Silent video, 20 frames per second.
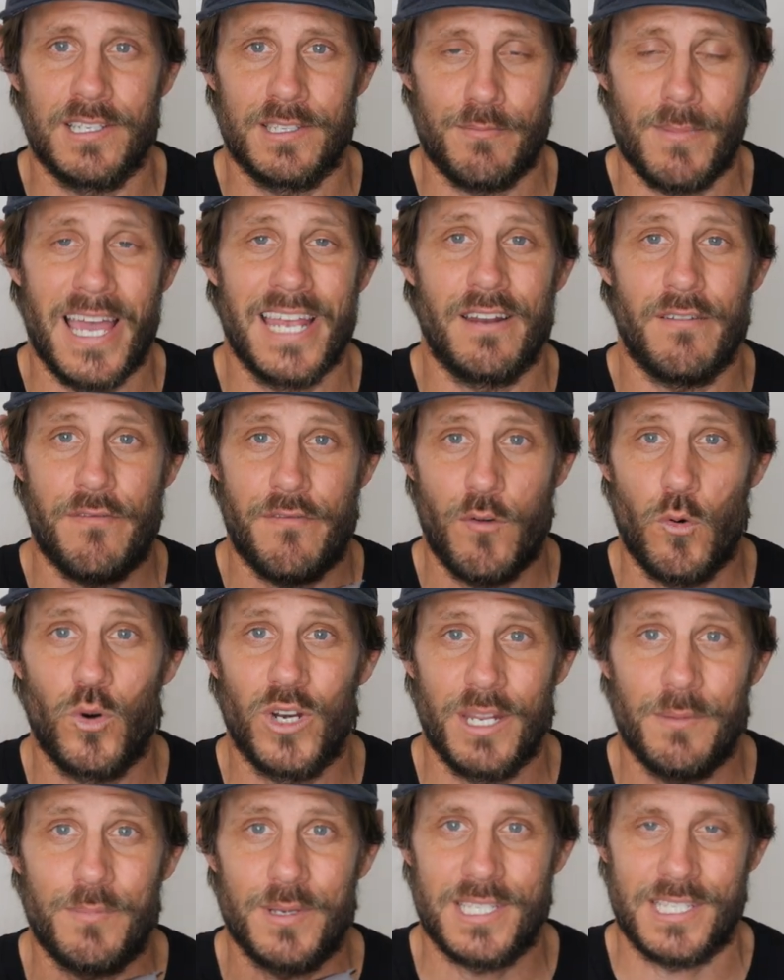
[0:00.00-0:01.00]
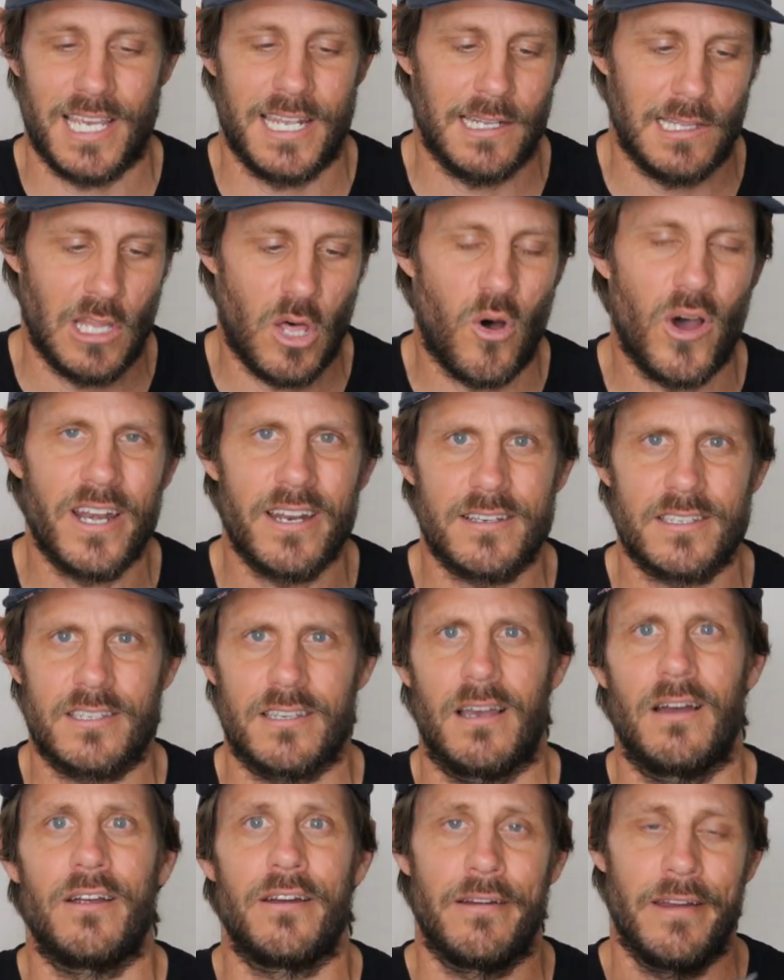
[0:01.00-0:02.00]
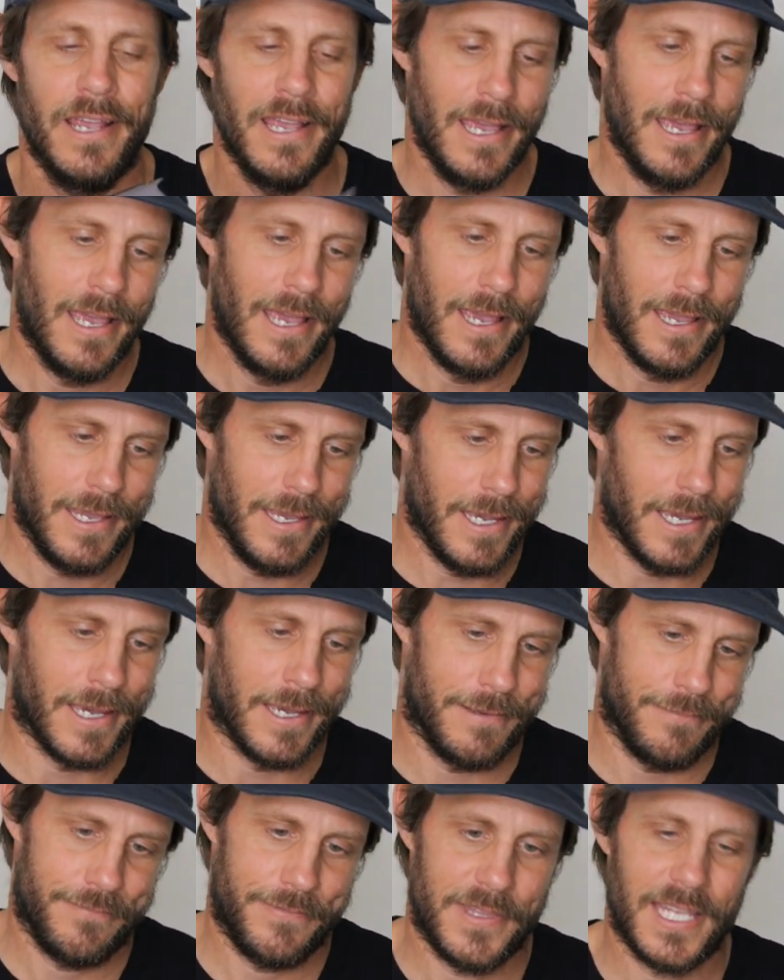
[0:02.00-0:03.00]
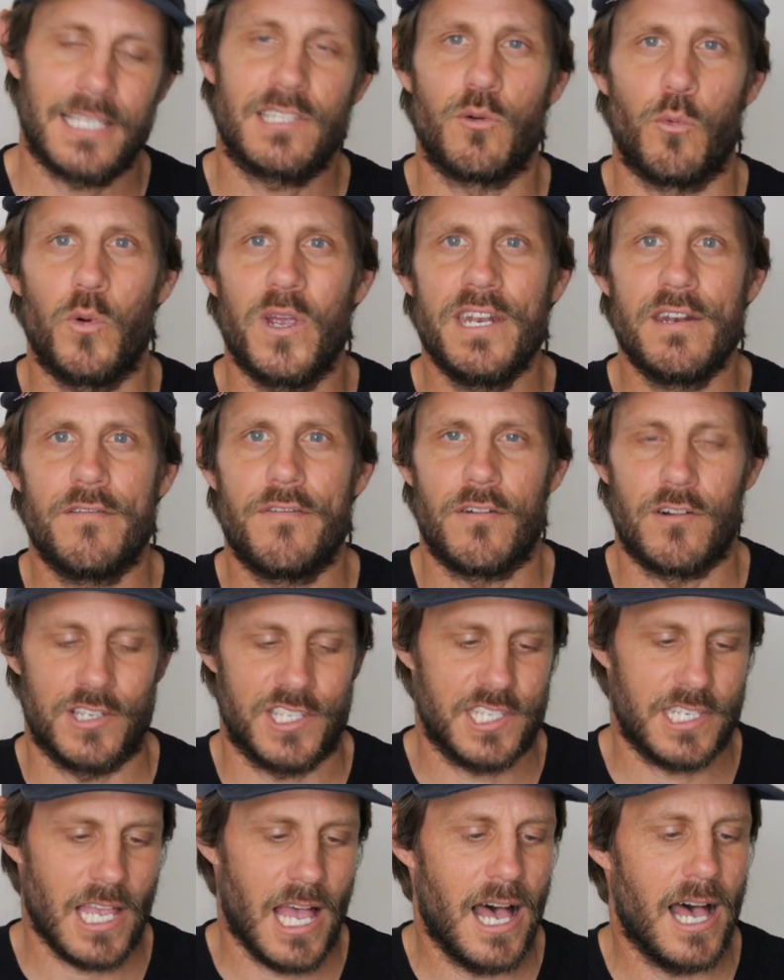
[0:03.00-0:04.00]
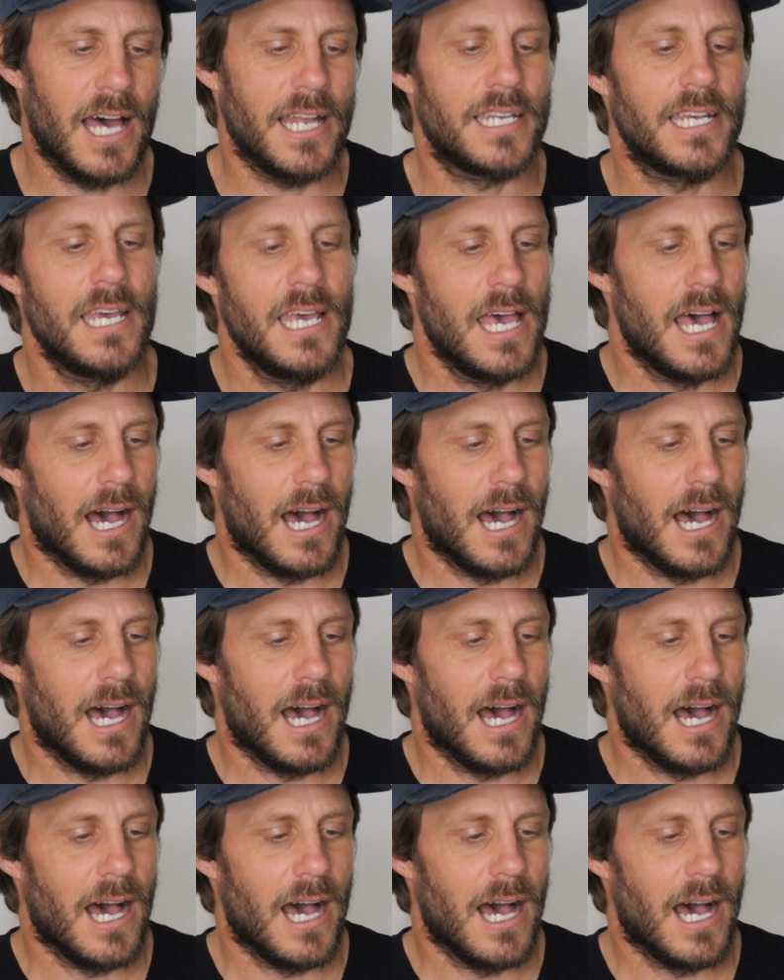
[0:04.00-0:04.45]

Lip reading: is made it 40% lighter, so yeah, that's a win for a start.